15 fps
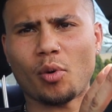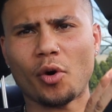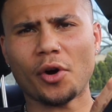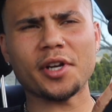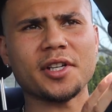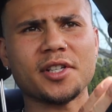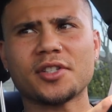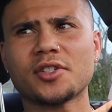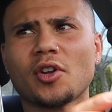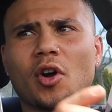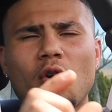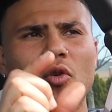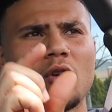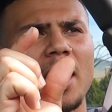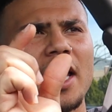point is
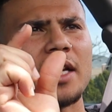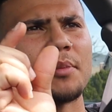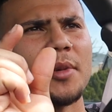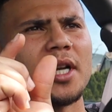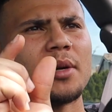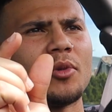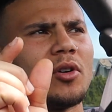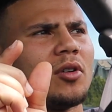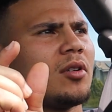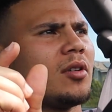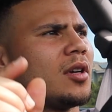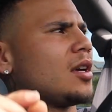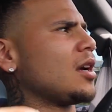so like minimal.